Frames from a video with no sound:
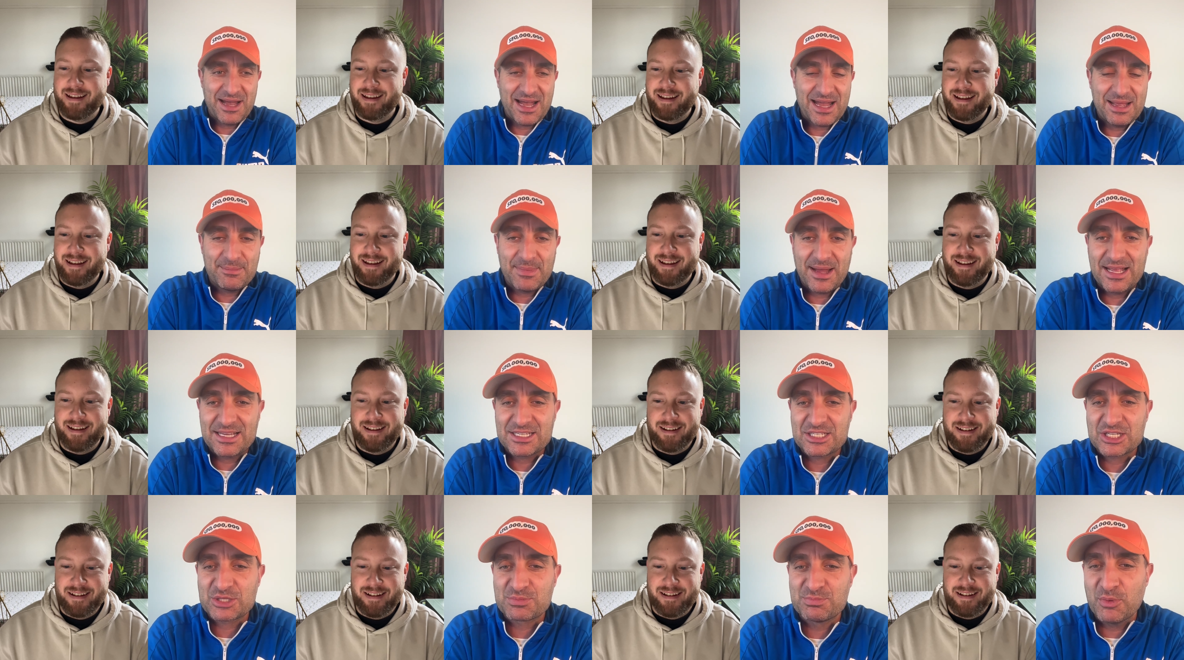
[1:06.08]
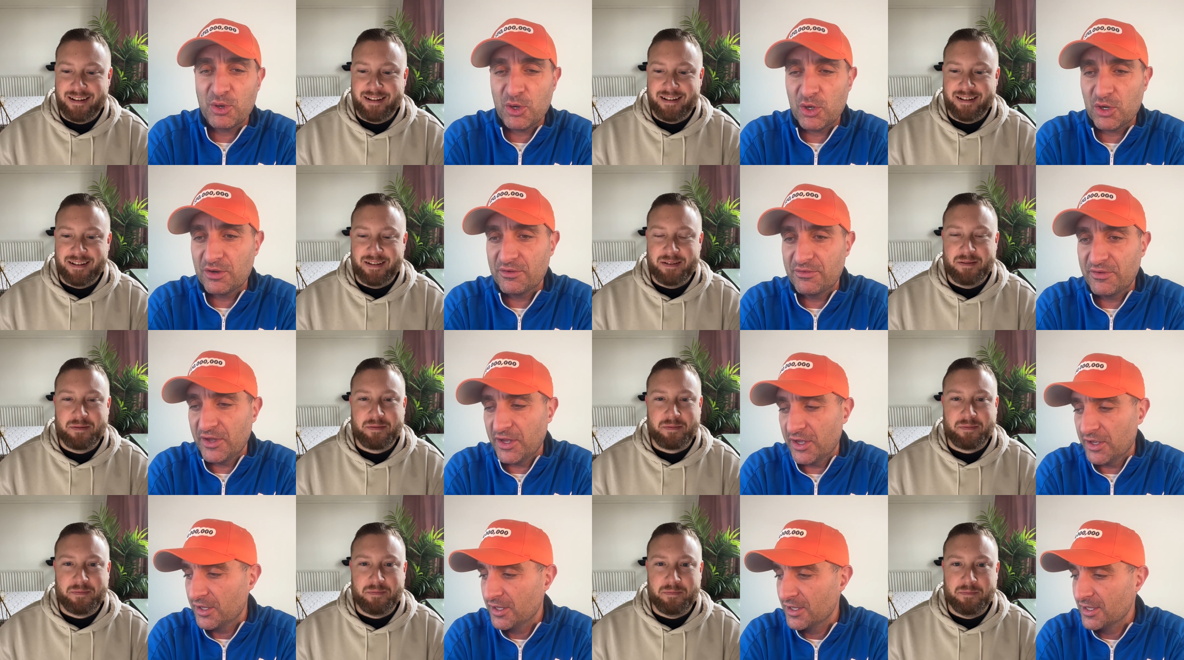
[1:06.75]
Speaker 1: mine. Mine's more of
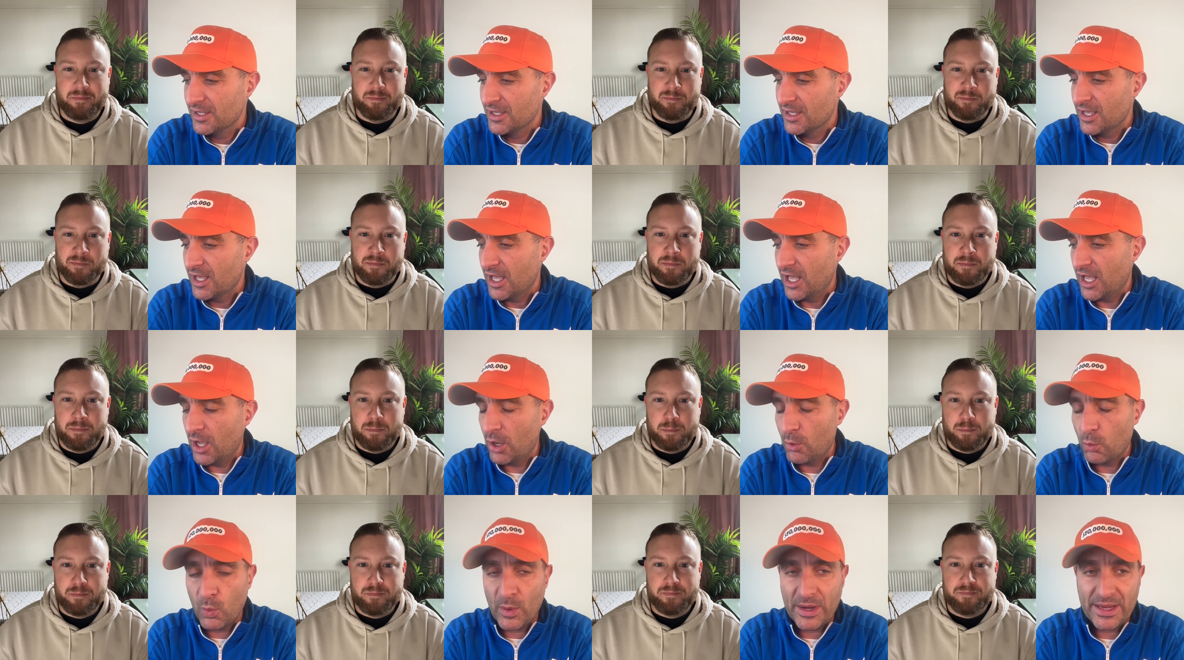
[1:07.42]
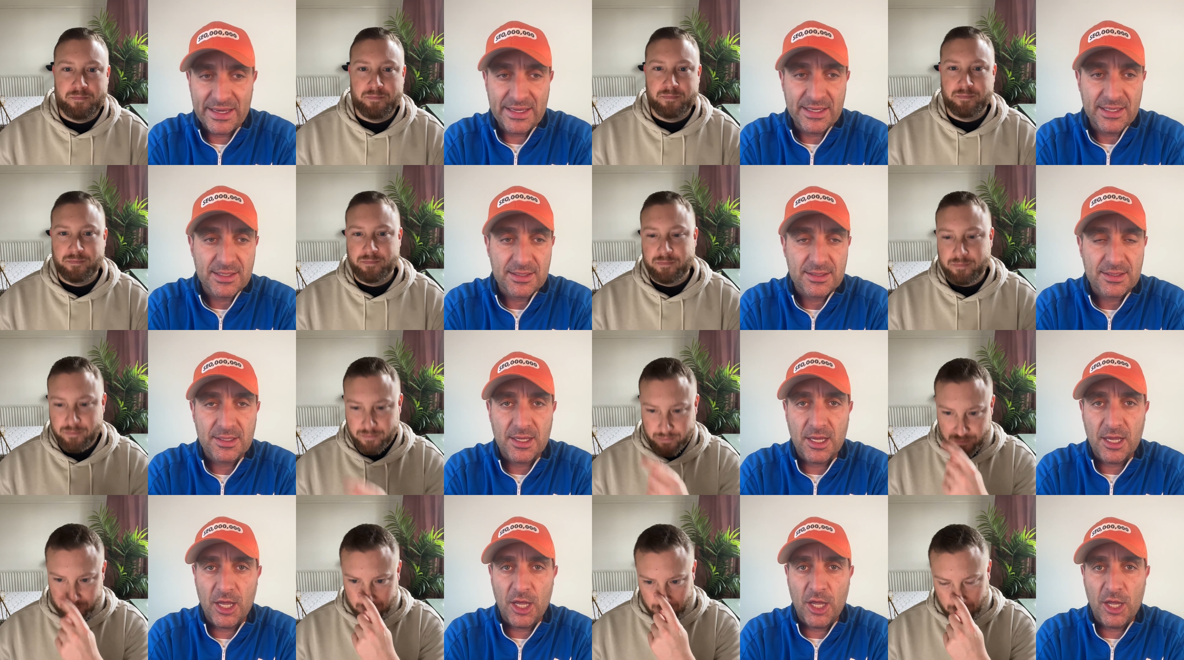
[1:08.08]
a, a win,
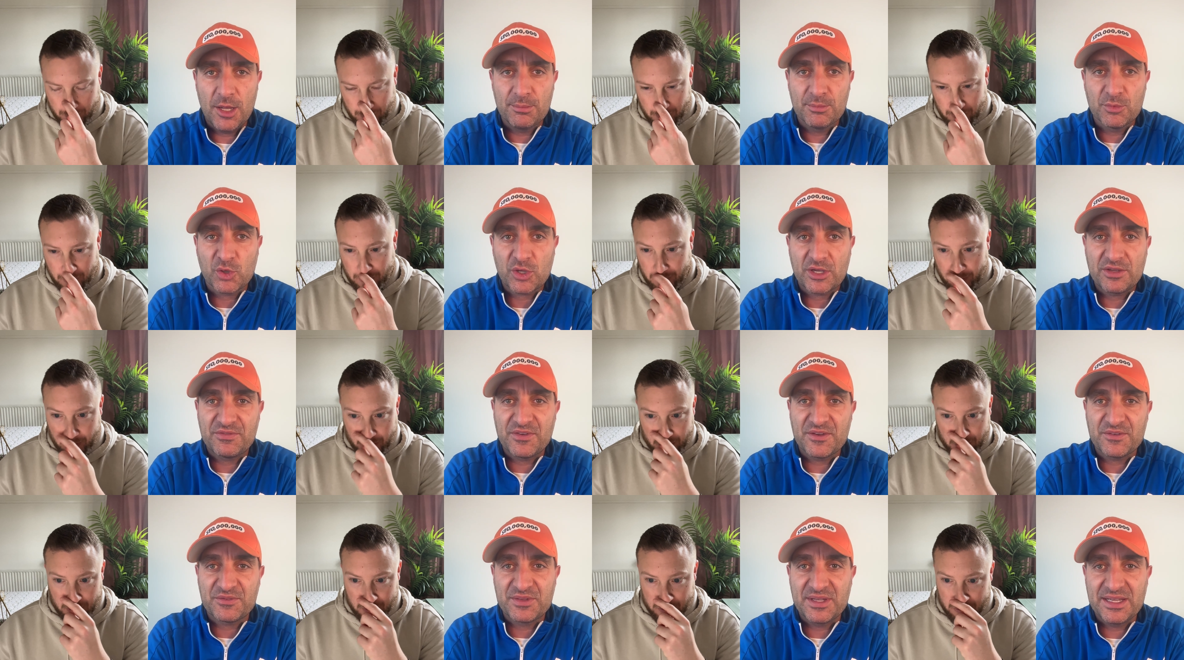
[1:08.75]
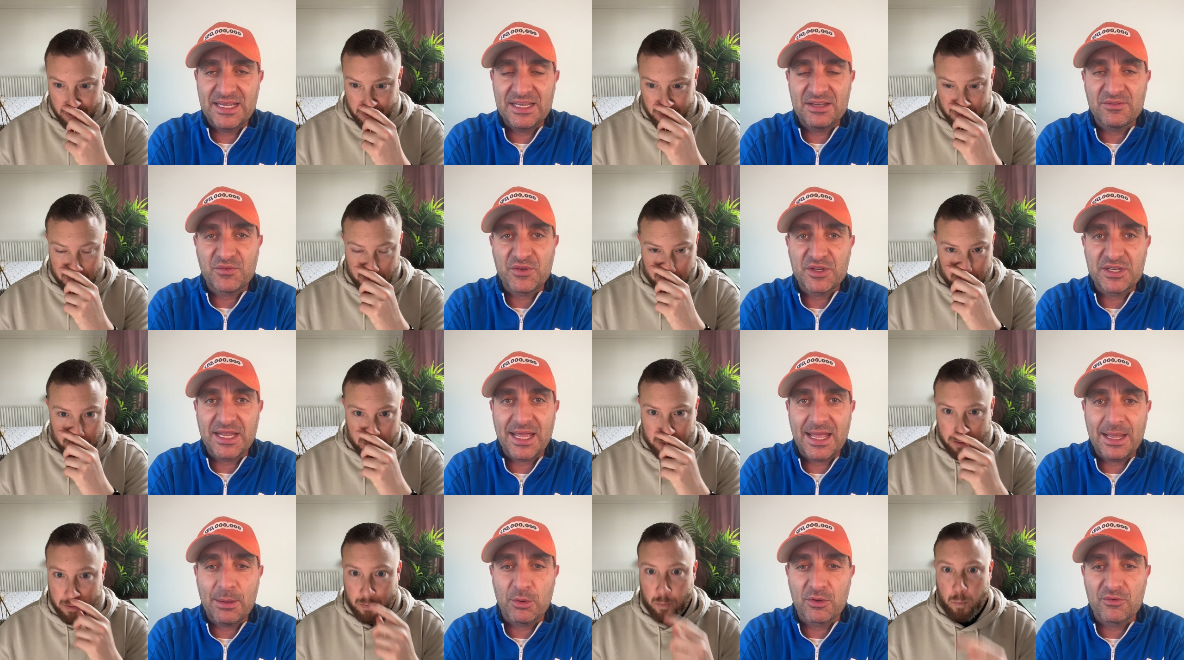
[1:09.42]
um, lucky 15 for
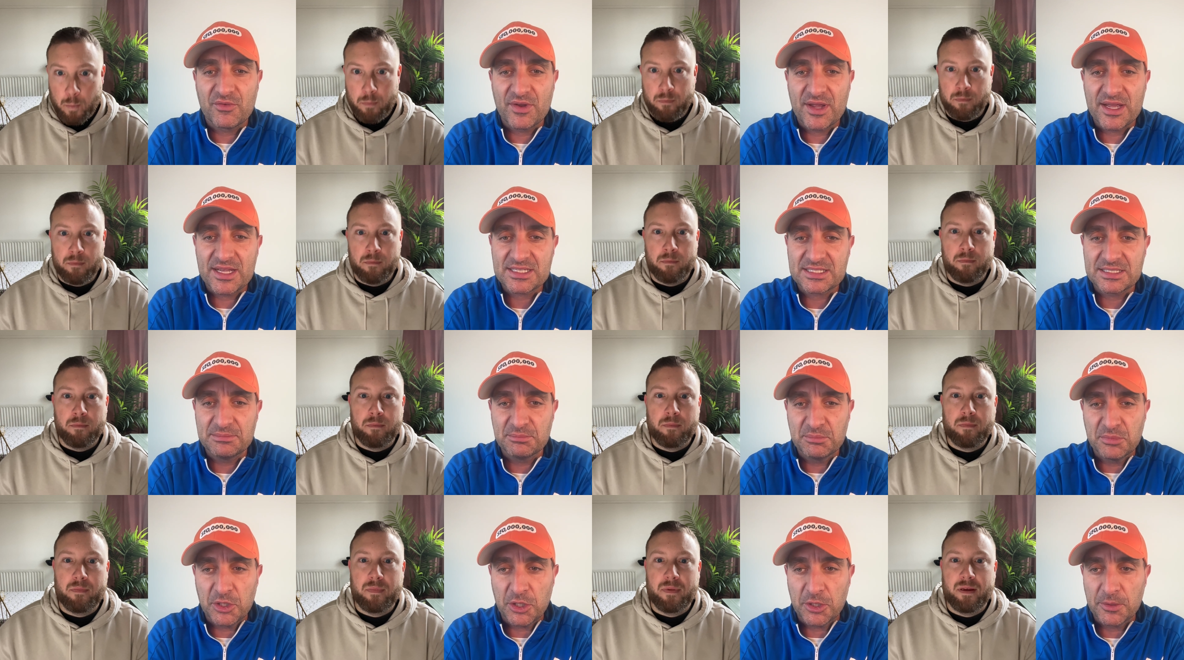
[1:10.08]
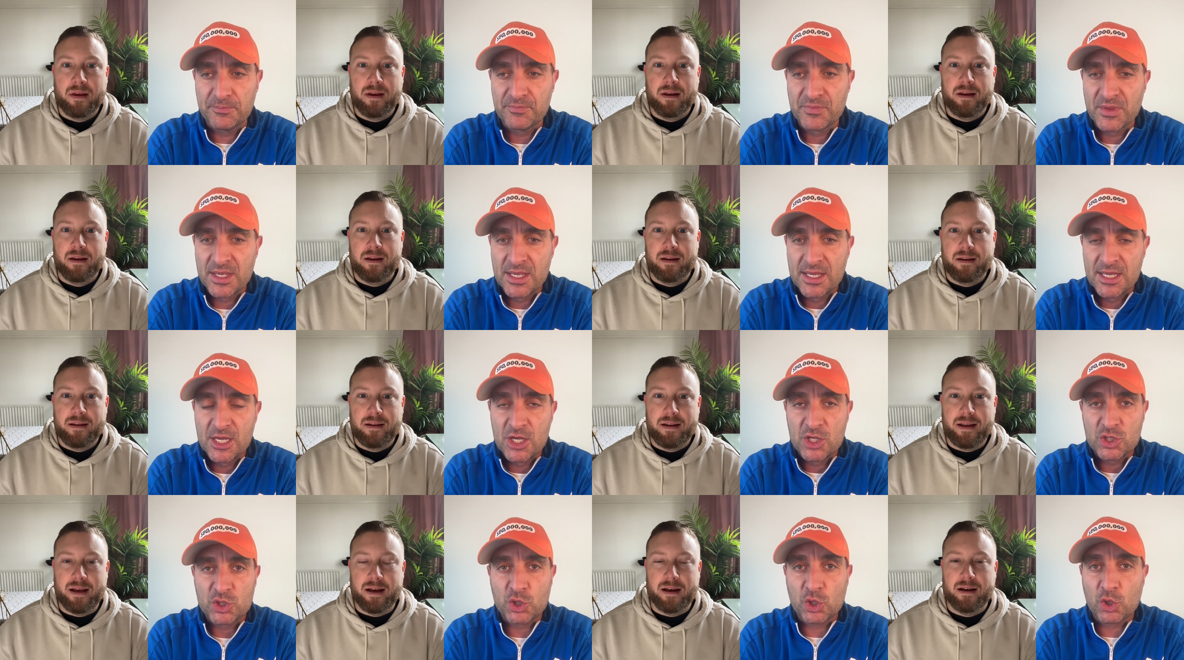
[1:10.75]
day one racing, but
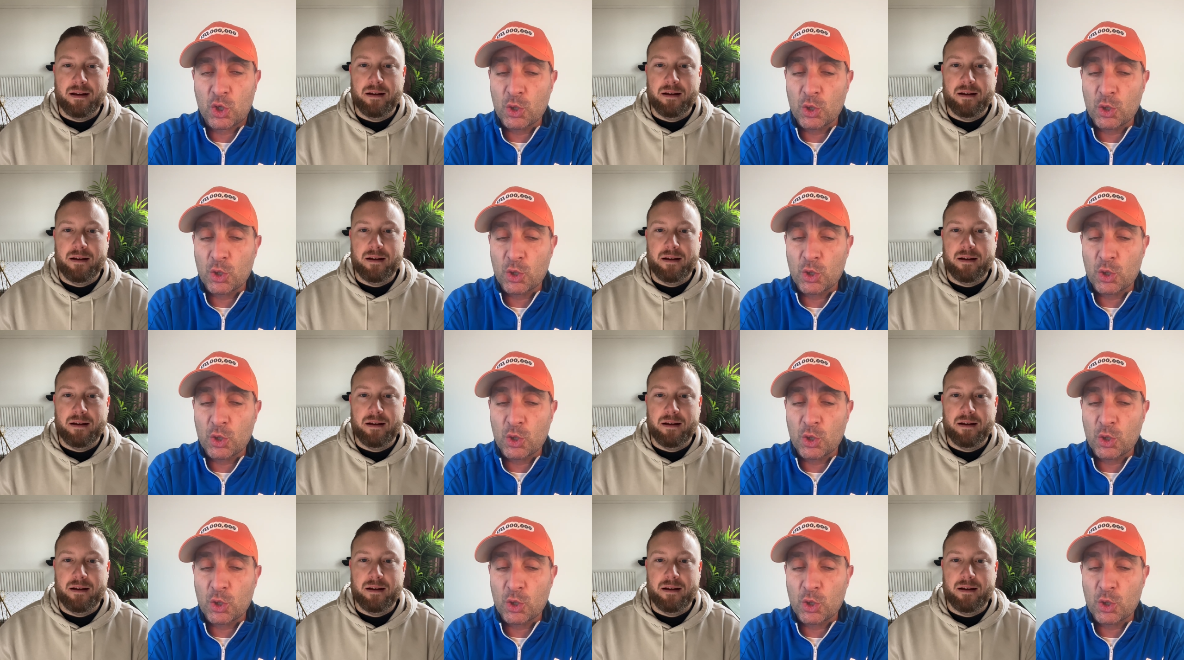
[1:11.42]
yeah.